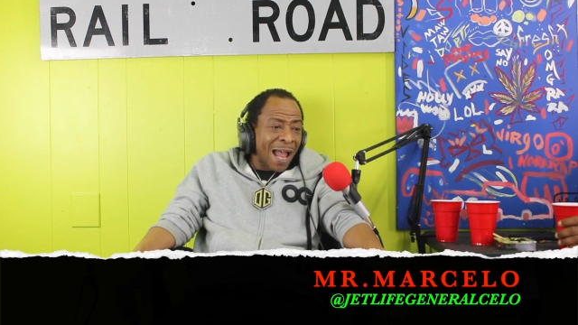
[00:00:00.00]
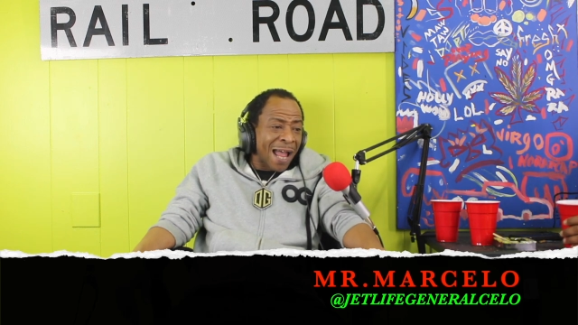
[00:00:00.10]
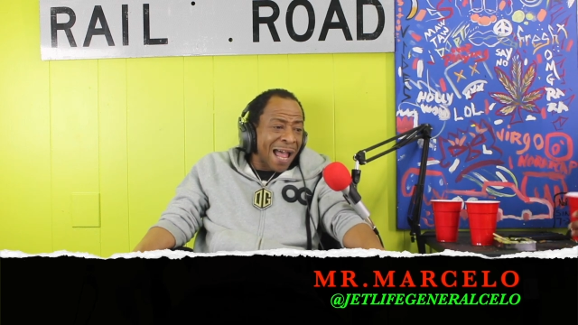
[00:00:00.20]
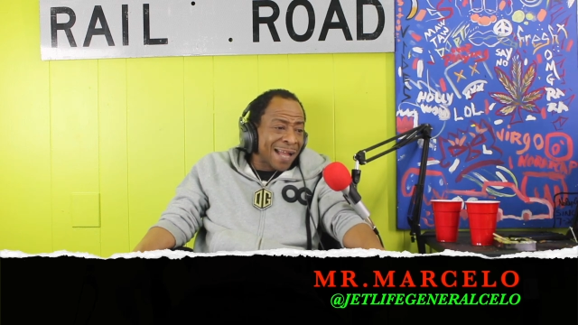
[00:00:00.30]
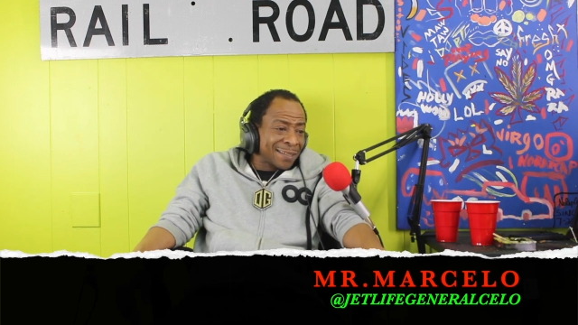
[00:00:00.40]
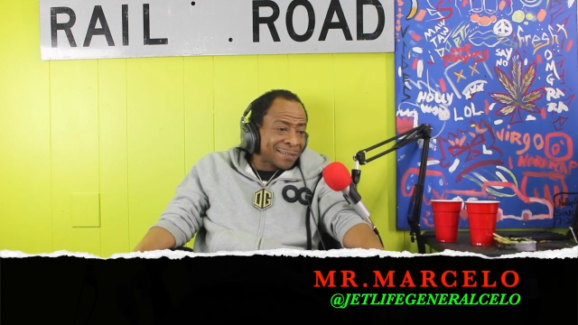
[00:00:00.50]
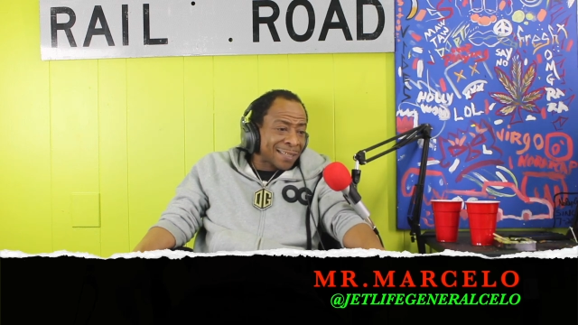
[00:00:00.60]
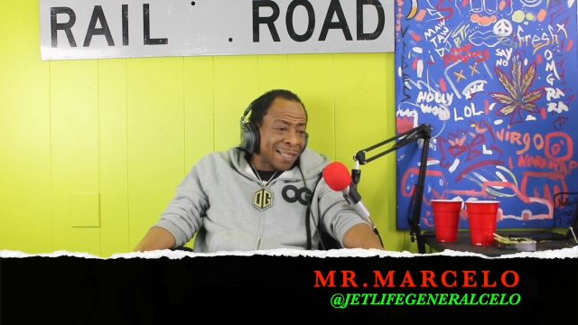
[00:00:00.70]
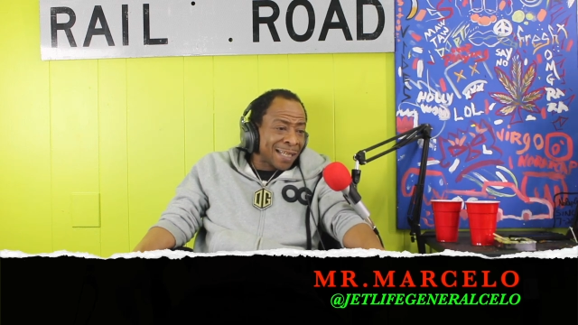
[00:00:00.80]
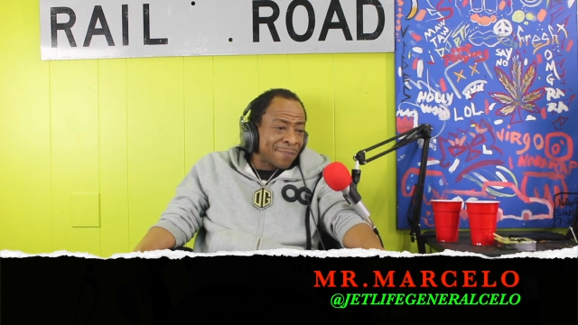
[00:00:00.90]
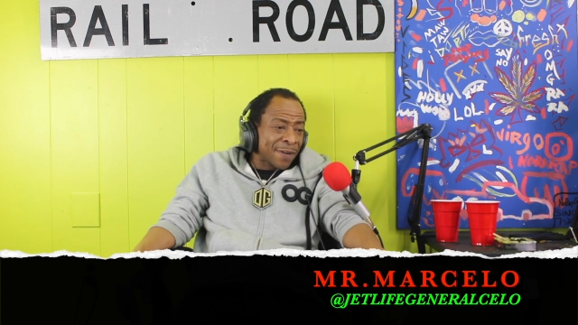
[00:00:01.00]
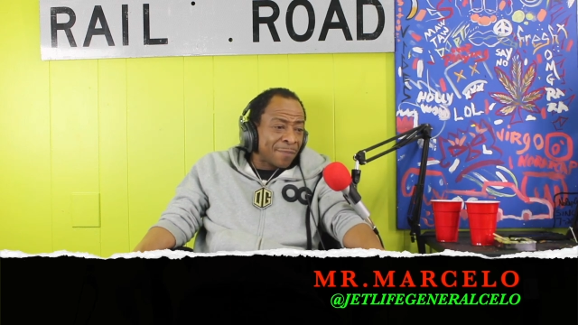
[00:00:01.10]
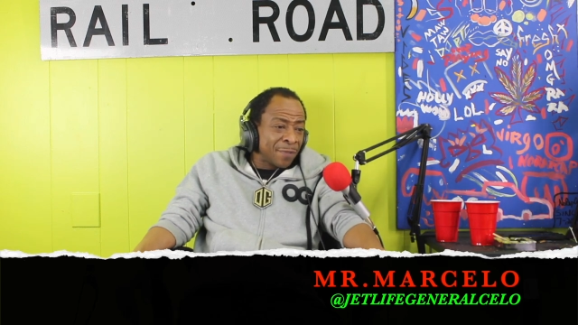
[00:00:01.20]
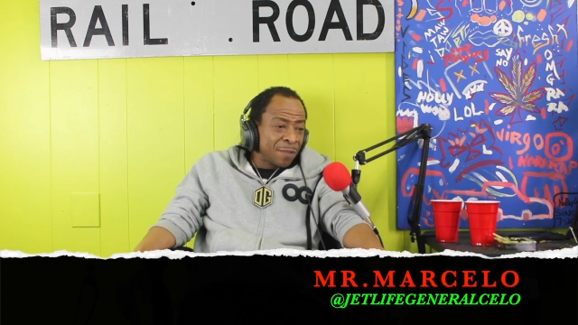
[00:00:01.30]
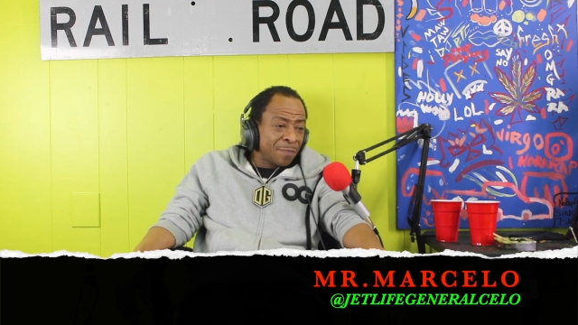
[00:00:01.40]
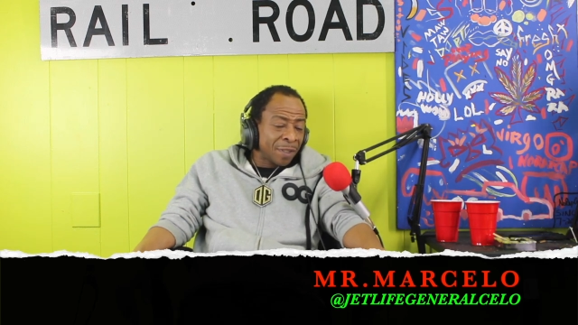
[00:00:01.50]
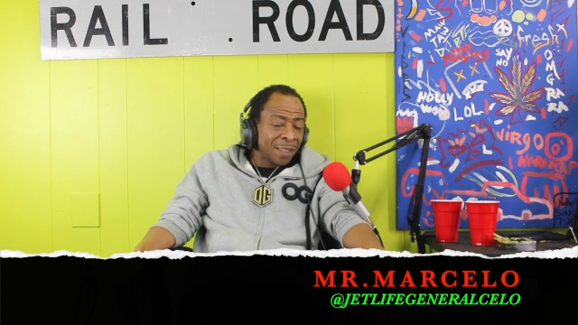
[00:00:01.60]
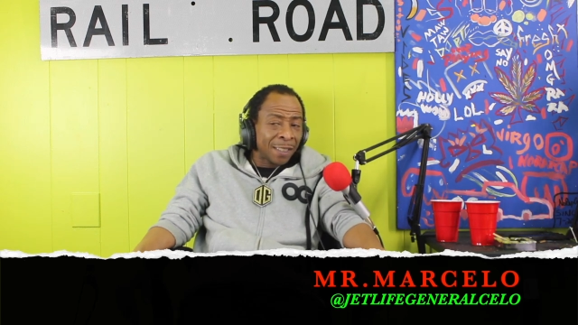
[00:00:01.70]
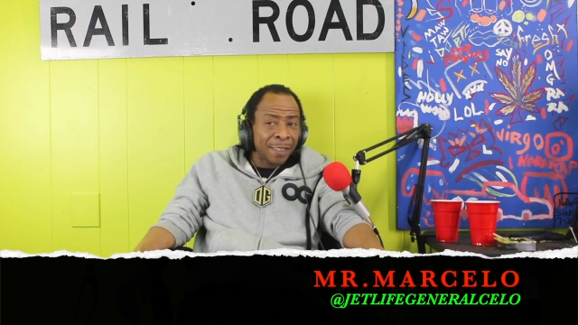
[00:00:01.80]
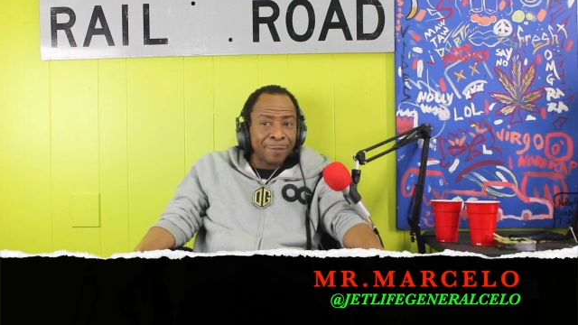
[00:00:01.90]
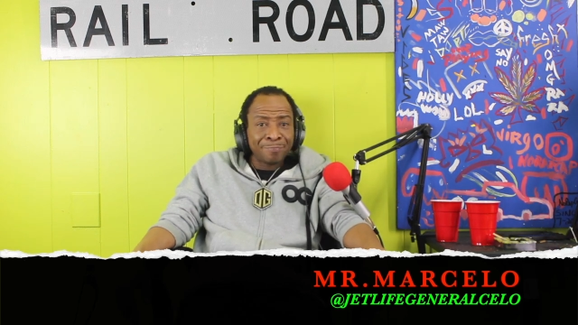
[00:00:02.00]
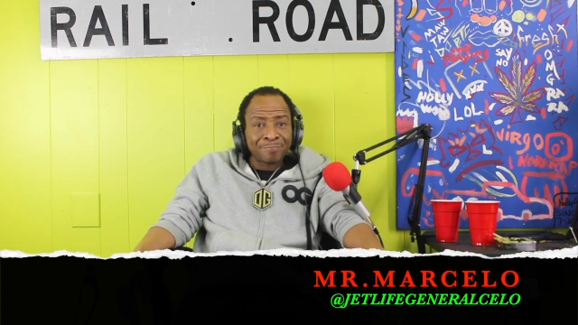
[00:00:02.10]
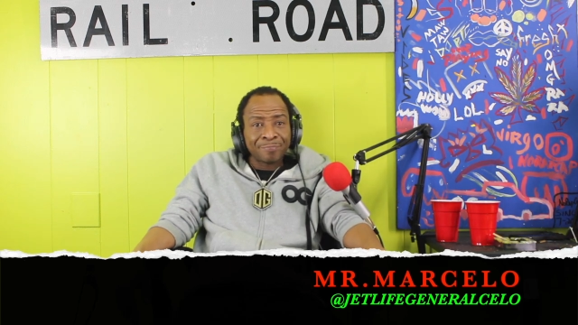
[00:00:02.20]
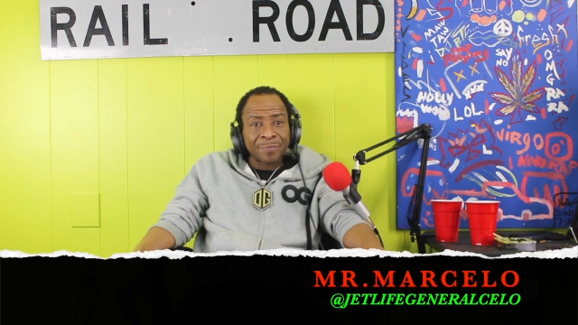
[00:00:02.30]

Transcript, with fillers: I understand that by me being